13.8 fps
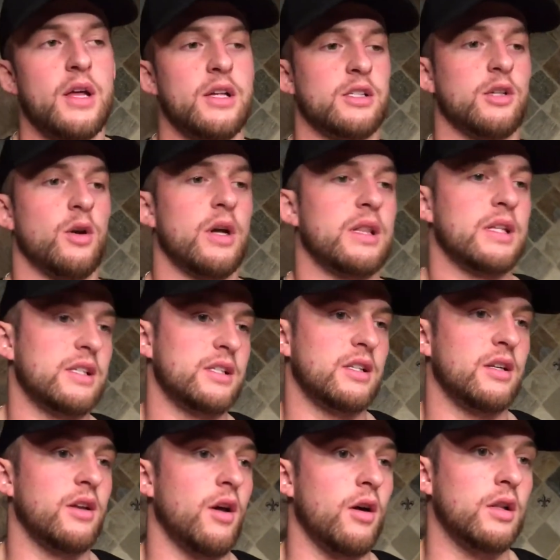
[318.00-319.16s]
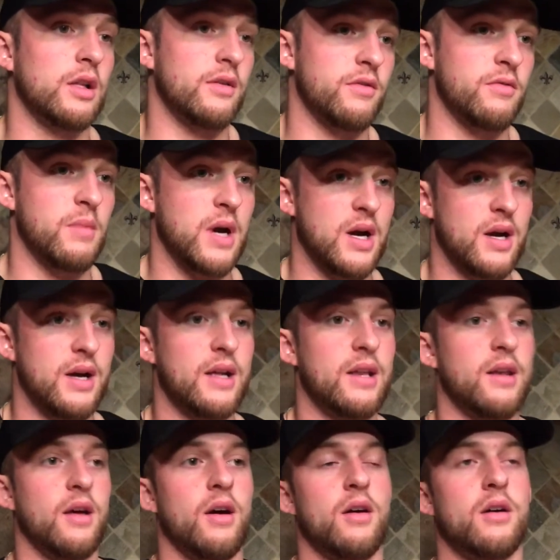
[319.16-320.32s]
So I listed all of
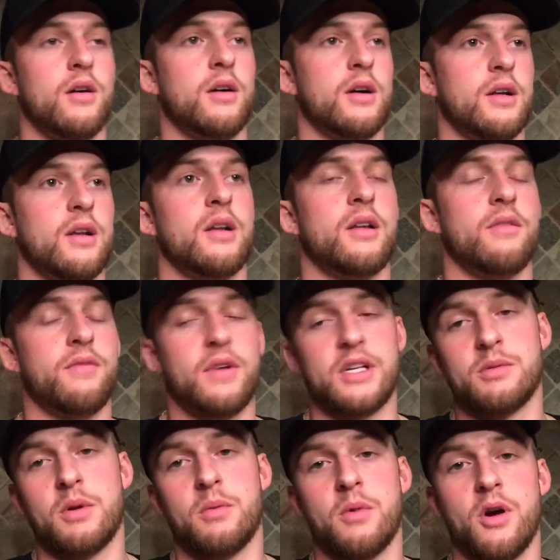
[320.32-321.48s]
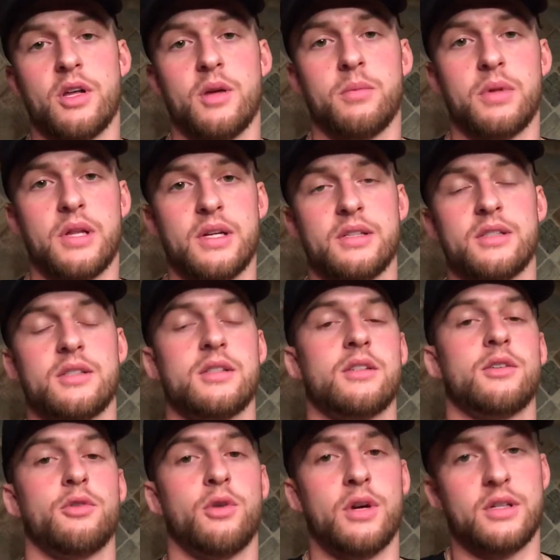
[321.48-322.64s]
mine on Facebook Marketplace,
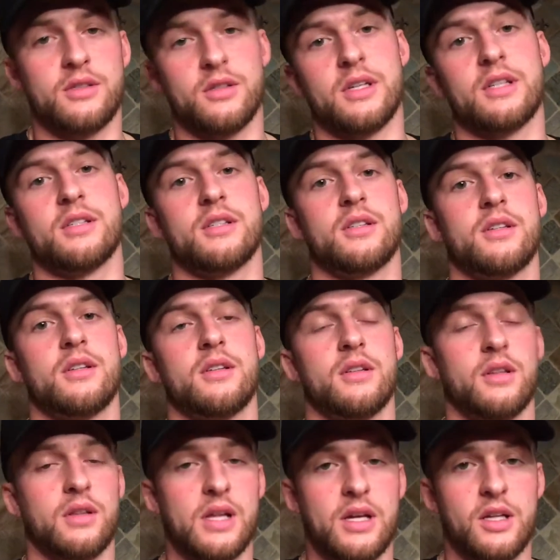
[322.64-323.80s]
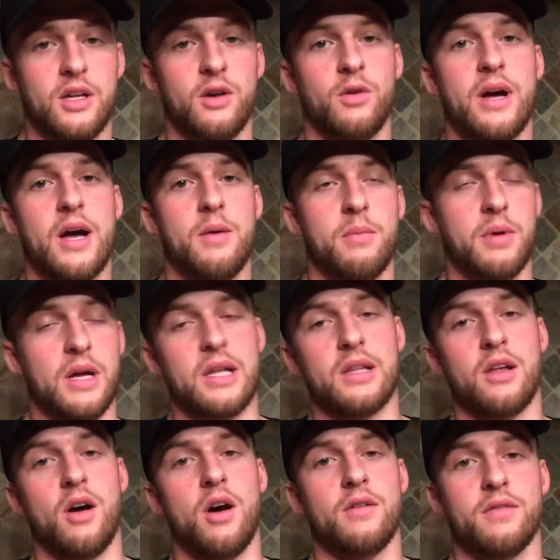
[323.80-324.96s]
Craigslist, the Let Go app, and
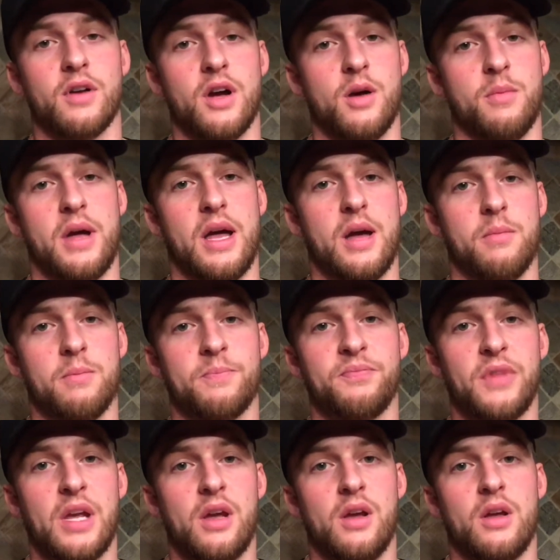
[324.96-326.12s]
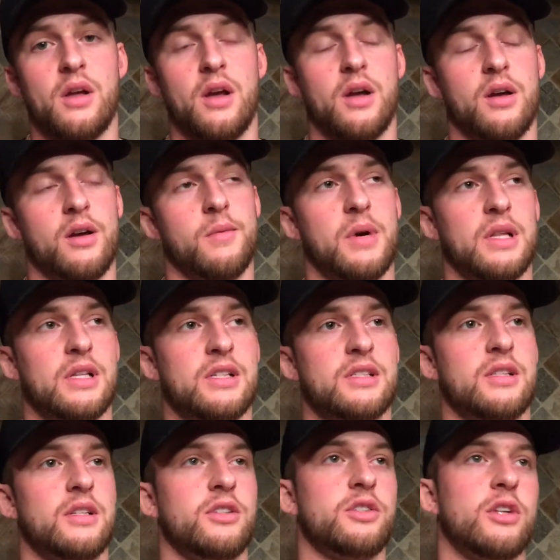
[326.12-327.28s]
the OfferUp app. I
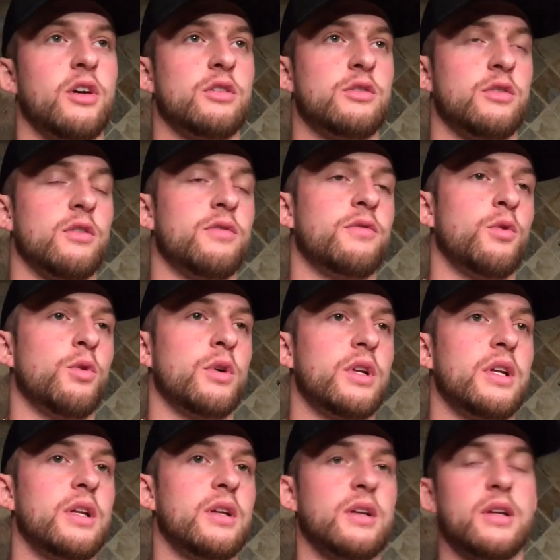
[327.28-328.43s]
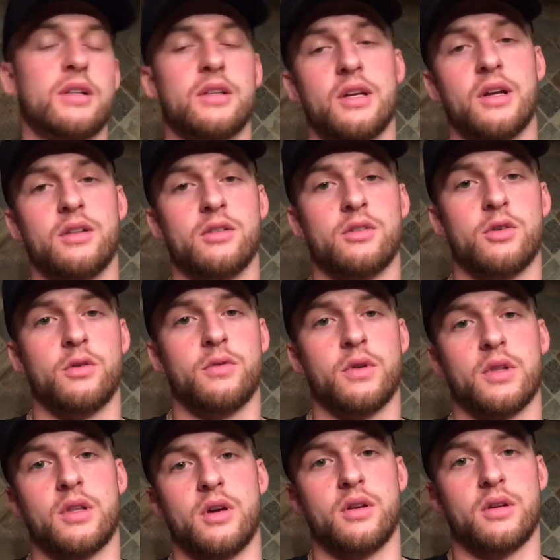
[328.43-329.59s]
listed the shelves for 40 and then the other two for
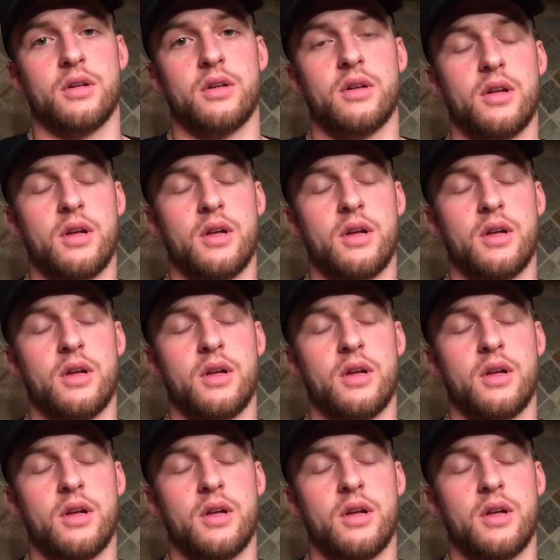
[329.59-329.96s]
30.